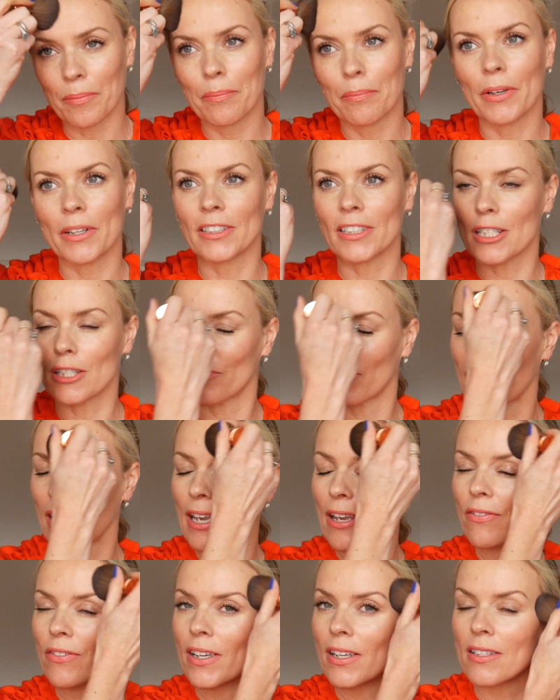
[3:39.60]
But just for
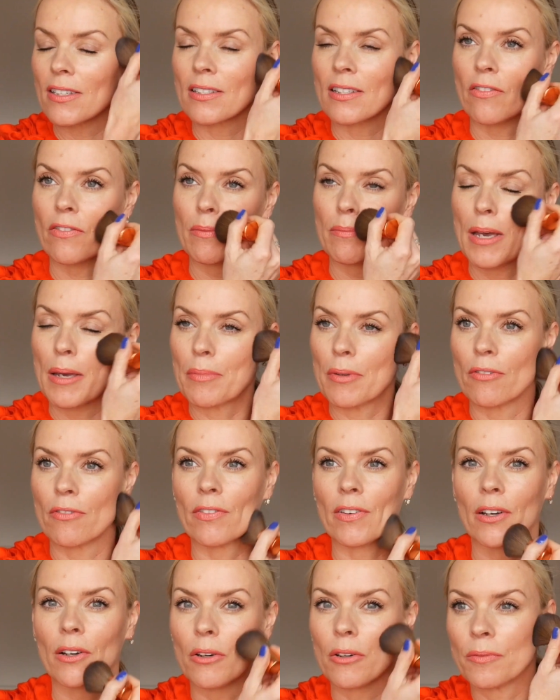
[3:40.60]
evenings and stuff, it made me
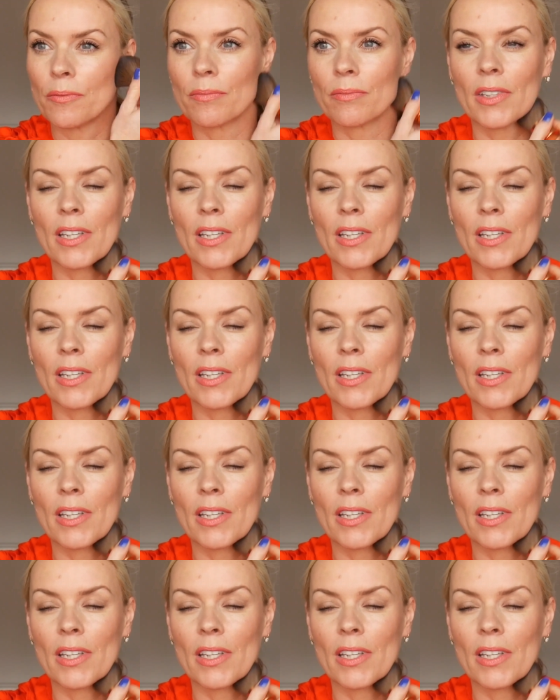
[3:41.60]
feel